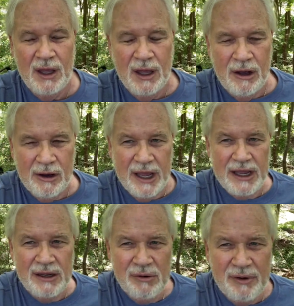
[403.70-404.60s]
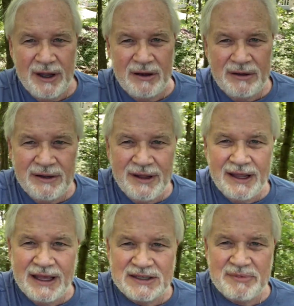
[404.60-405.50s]
Okay, well, I
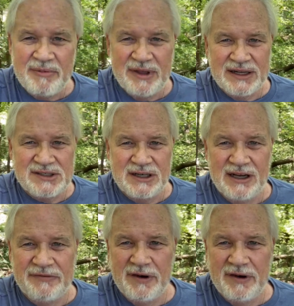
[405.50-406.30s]
guess maybe that's enough.